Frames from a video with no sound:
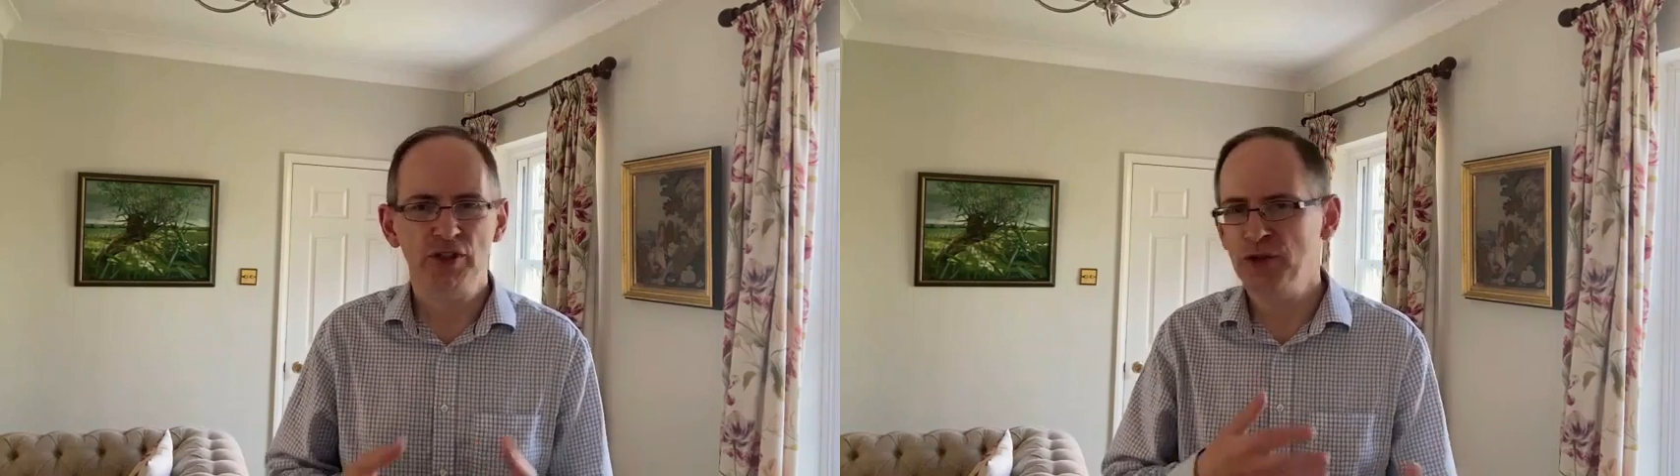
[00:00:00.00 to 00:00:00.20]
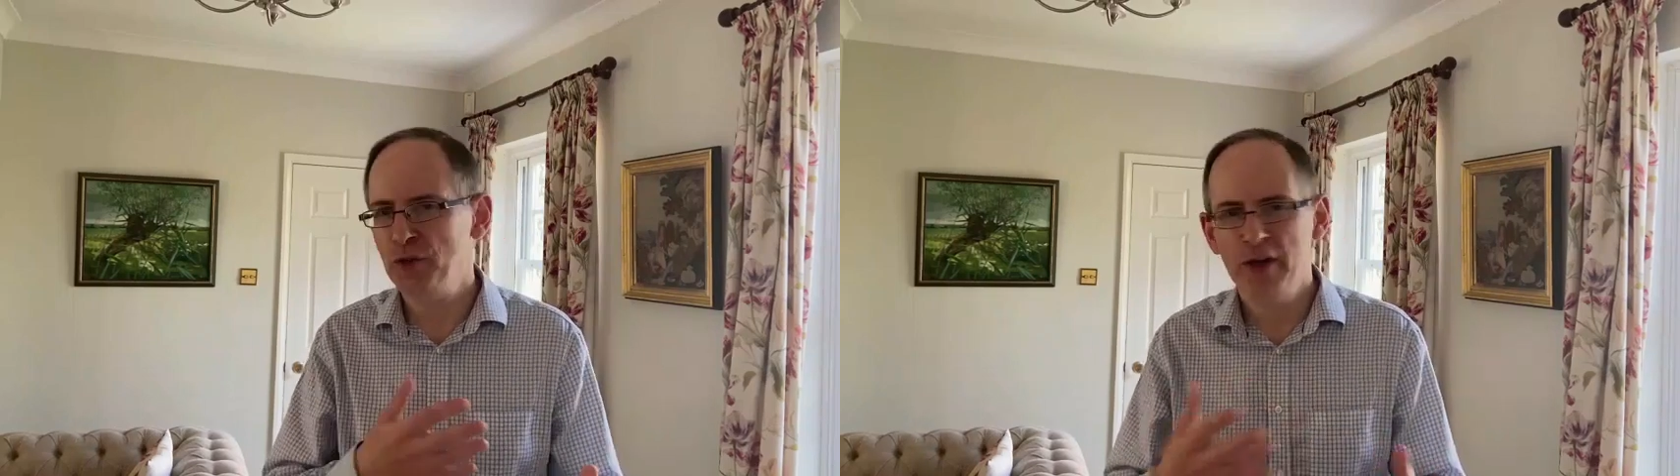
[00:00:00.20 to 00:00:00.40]

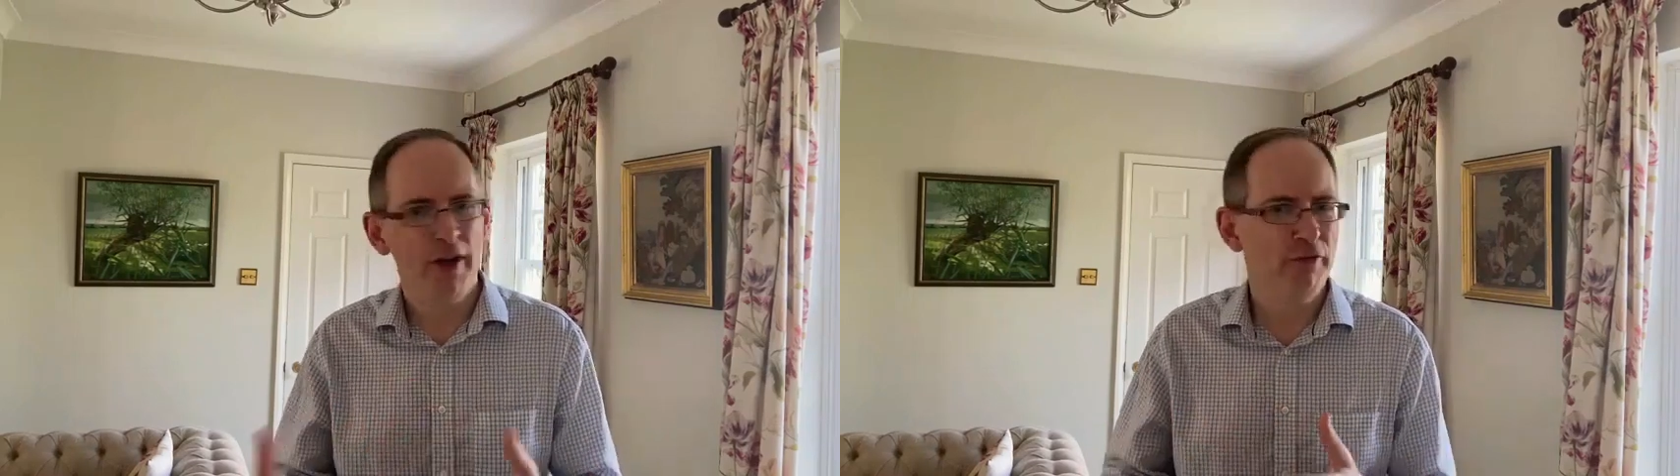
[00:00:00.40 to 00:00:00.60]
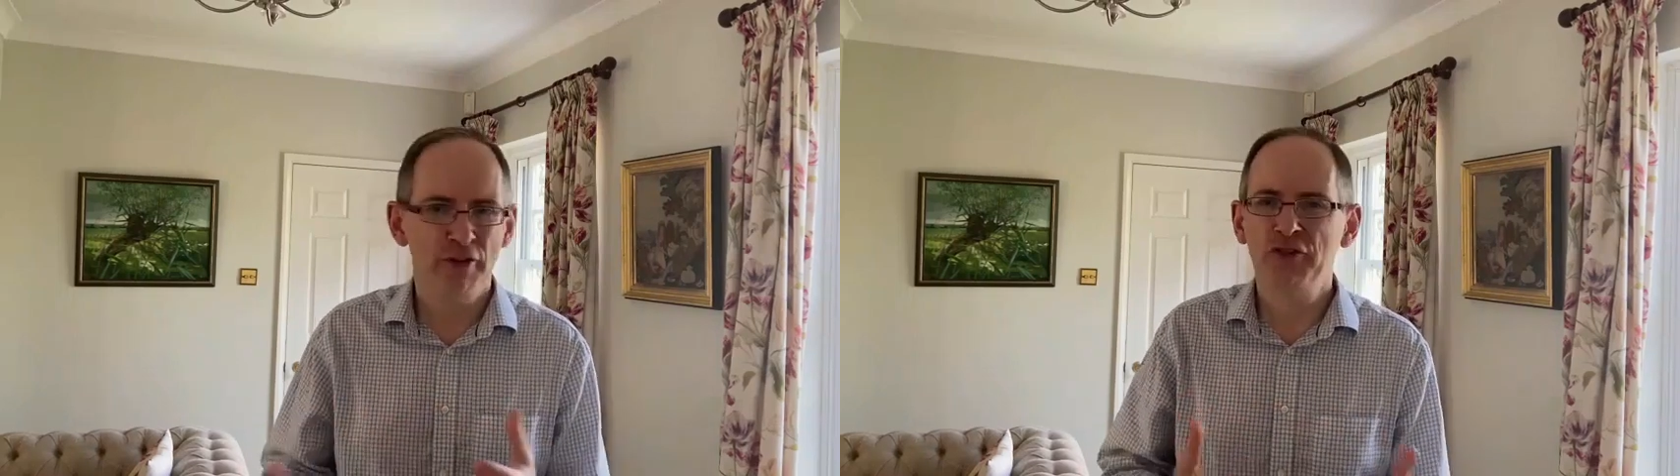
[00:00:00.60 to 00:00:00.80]
to,
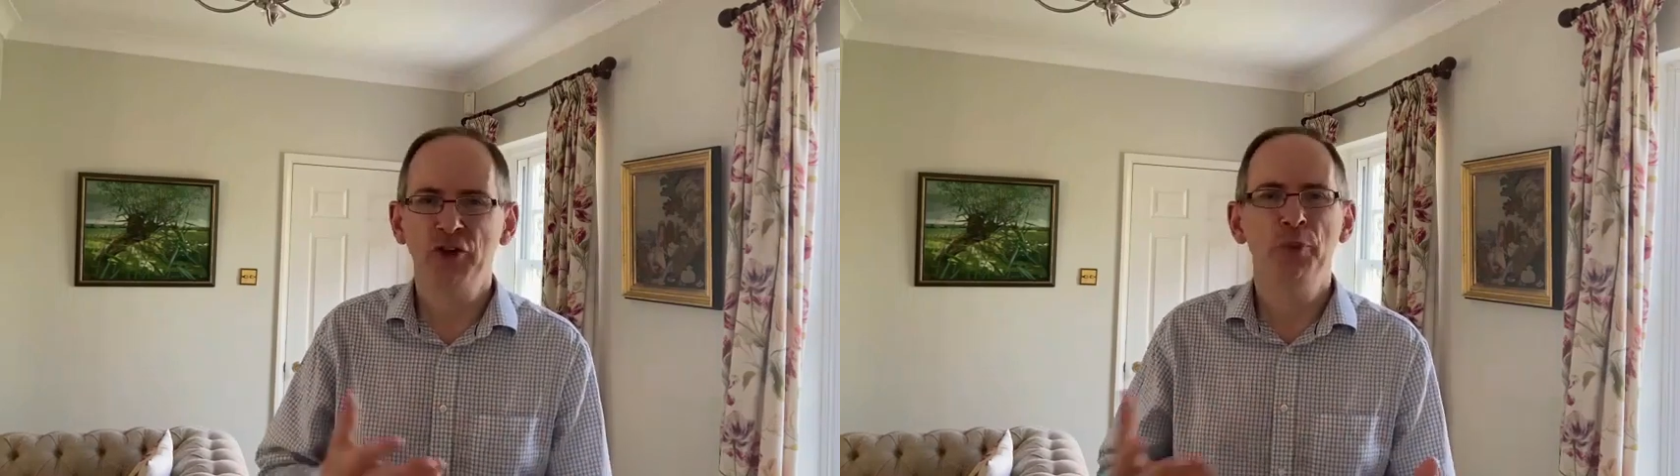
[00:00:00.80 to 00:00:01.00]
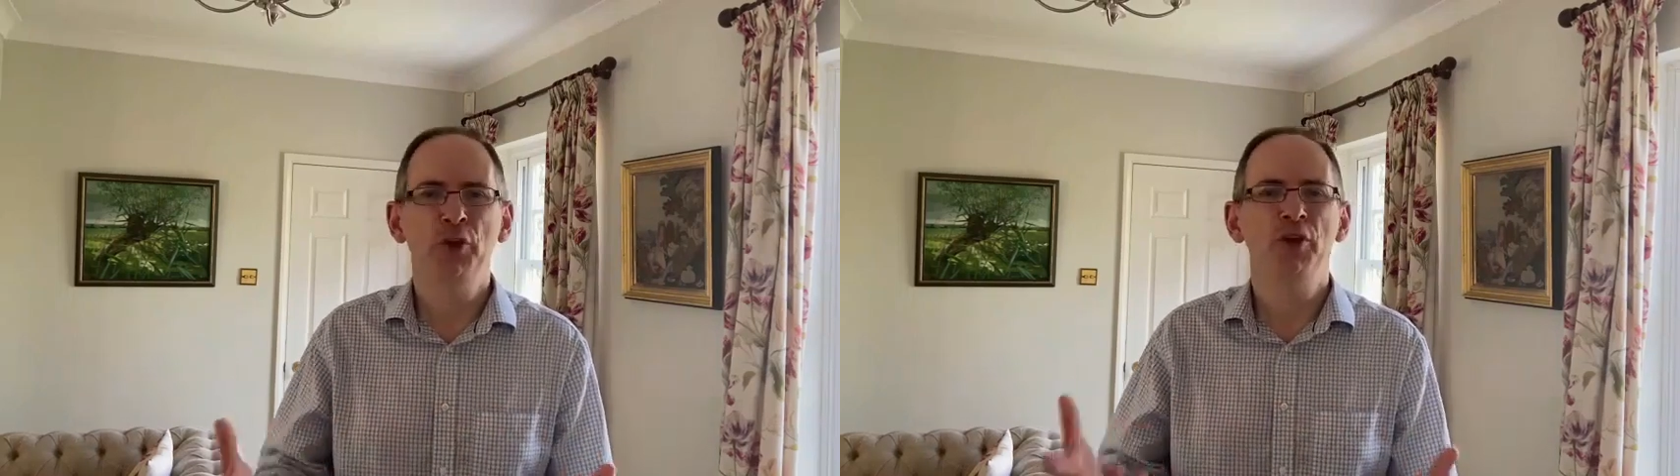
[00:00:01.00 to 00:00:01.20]
for
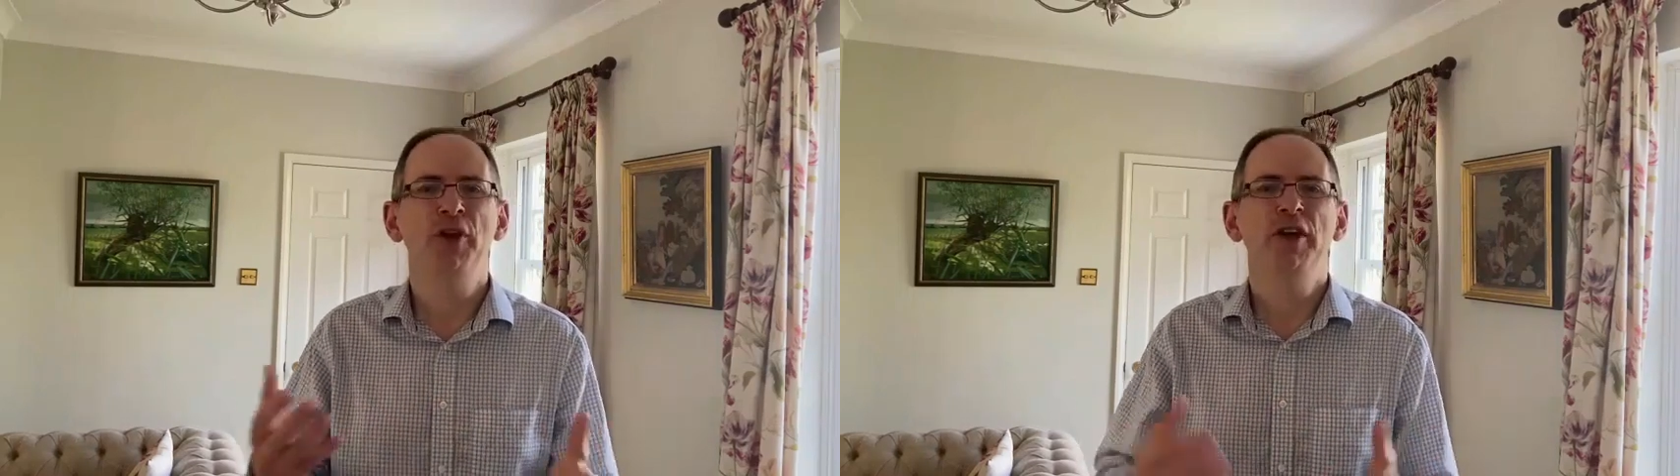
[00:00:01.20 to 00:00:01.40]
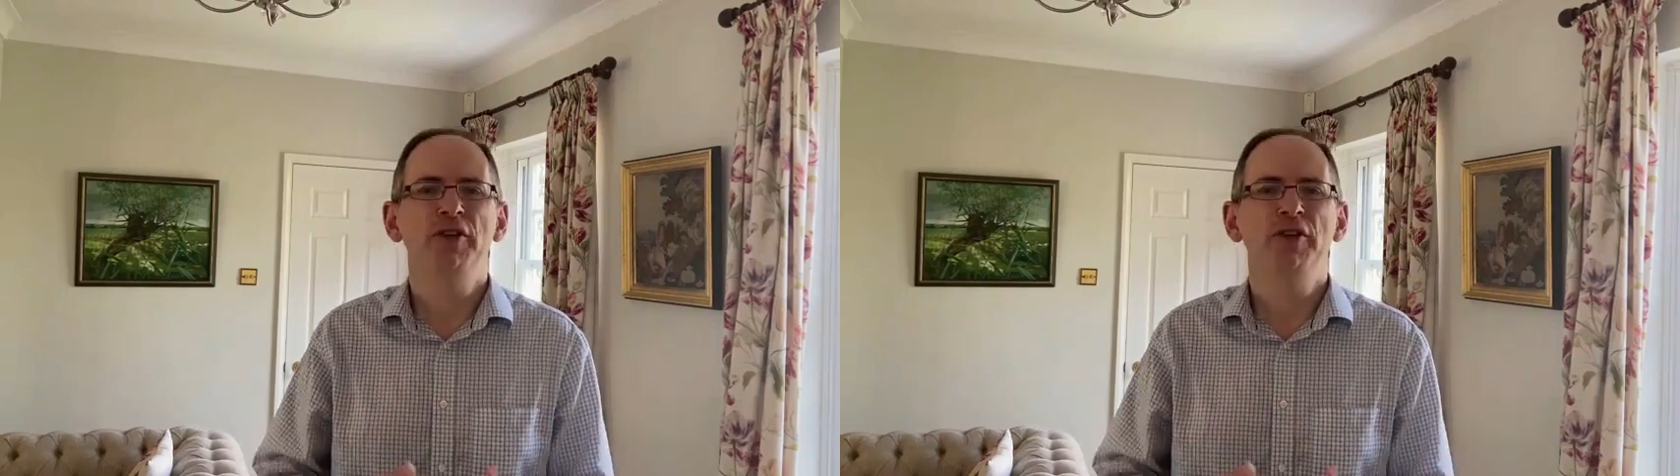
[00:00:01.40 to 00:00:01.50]
example,